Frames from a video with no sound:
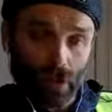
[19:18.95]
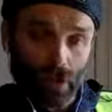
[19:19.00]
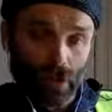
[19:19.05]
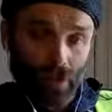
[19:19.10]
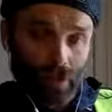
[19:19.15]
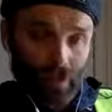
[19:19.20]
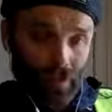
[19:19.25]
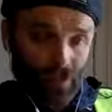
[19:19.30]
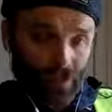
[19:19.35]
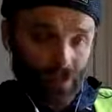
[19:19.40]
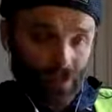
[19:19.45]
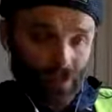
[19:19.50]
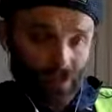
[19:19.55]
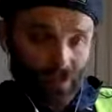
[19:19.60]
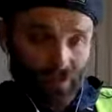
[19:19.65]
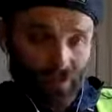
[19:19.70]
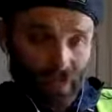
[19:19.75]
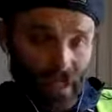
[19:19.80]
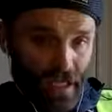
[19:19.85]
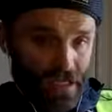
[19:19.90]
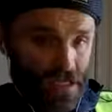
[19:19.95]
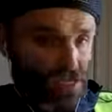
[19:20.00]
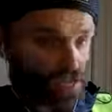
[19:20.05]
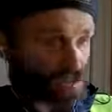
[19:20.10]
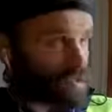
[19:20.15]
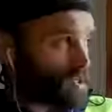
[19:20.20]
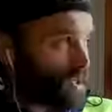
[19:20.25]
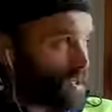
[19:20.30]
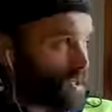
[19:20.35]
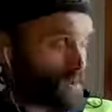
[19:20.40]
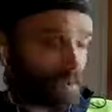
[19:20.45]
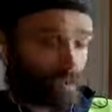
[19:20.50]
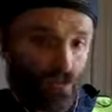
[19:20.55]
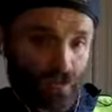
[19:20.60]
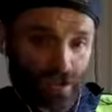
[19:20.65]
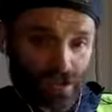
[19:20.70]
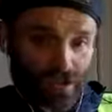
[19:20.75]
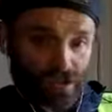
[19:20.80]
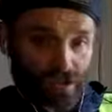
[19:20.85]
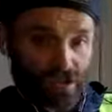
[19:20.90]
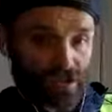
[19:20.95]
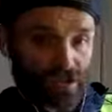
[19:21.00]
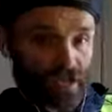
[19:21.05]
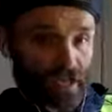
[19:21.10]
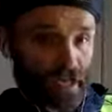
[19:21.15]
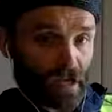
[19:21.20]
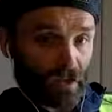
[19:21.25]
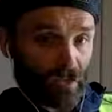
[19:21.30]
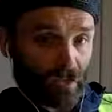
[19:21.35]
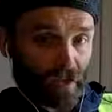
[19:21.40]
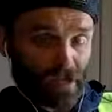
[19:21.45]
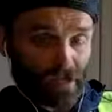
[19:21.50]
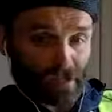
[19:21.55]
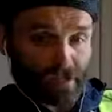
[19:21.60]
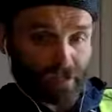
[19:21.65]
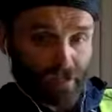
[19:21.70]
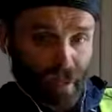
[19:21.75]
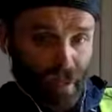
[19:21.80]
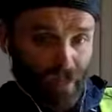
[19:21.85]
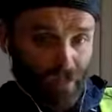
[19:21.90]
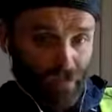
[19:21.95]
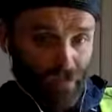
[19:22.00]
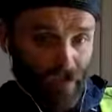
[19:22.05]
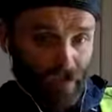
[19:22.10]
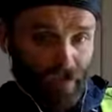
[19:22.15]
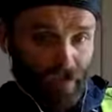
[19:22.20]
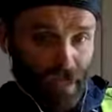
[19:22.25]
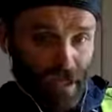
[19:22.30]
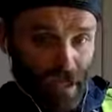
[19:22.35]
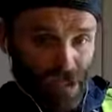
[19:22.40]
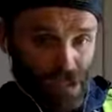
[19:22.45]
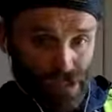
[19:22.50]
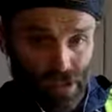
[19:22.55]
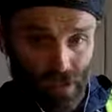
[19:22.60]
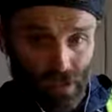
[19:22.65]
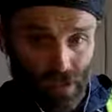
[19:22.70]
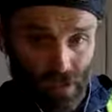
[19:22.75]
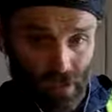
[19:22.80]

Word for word: They went into the nations, killed the Christians, and erected that abomination.